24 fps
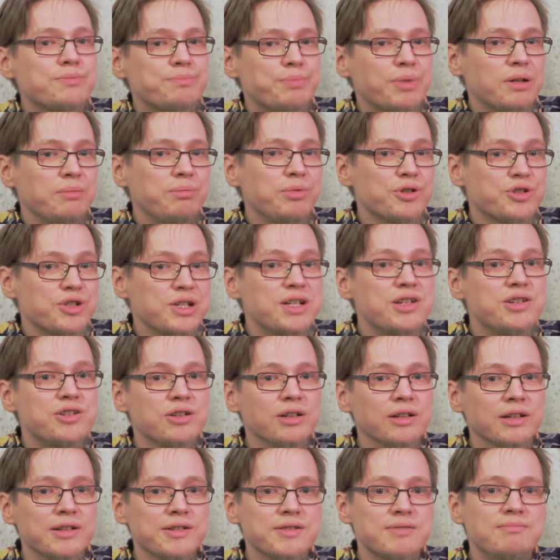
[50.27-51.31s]

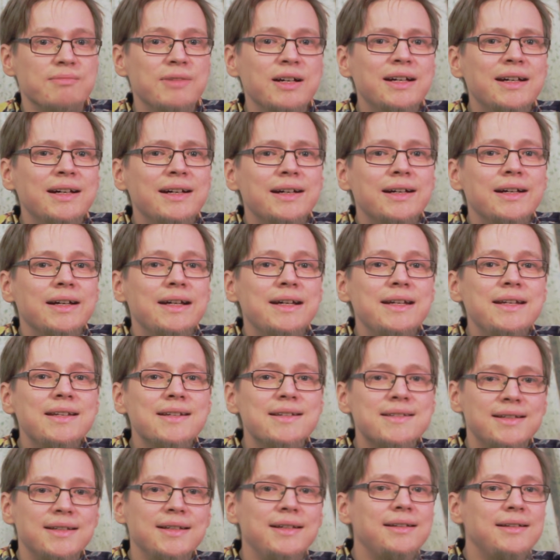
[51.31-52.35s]
prepositions.
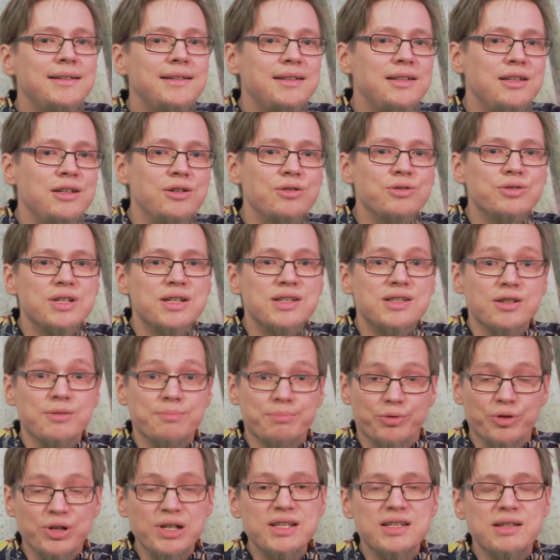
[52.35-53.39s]
Instead, it uses a
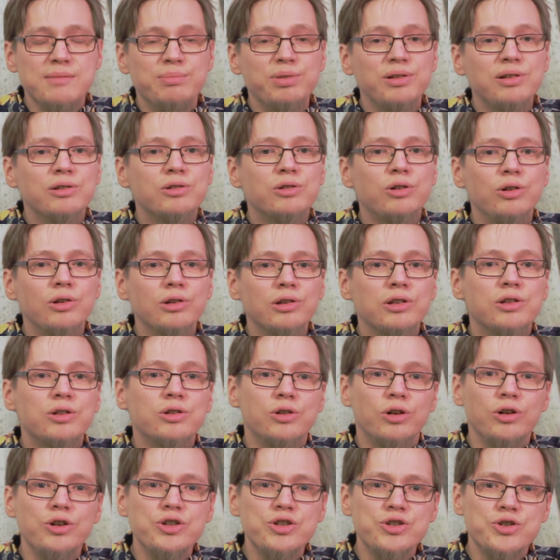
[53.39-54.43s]
principle called
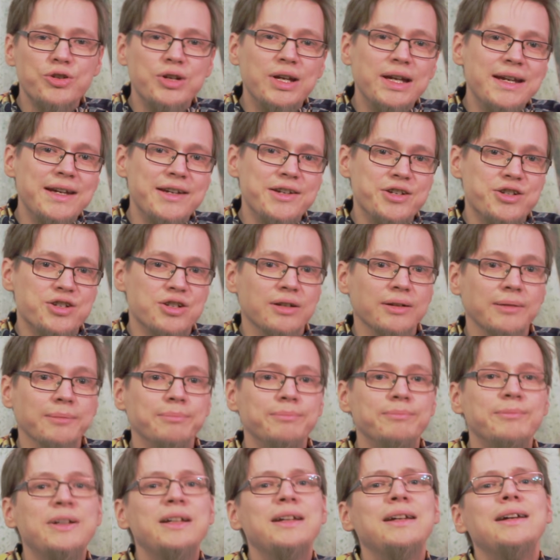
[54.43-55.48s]
conjugation,
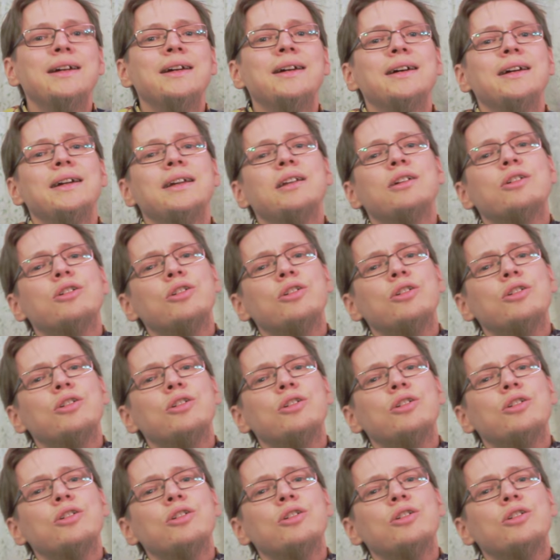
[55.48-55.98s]
in